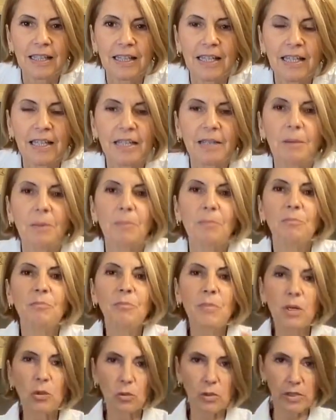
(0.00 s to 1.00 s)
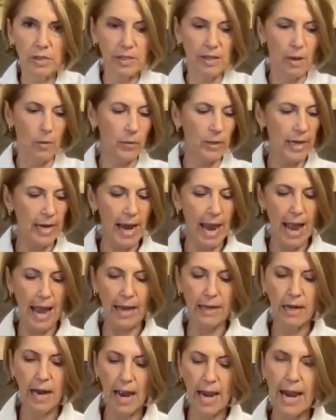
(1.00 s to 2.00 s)
the milks that we
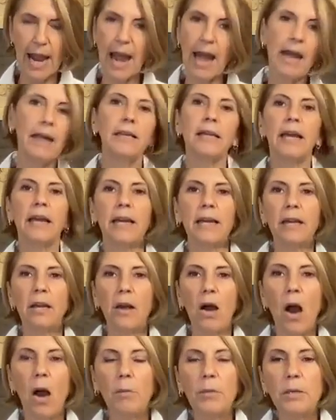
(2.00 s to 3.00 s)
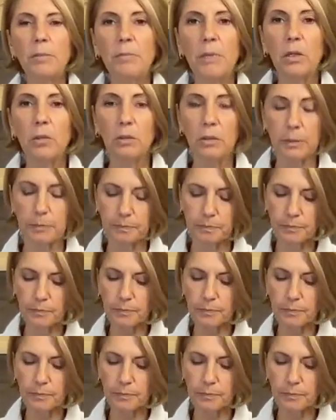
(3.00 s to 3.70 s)
had. I had a almond milk,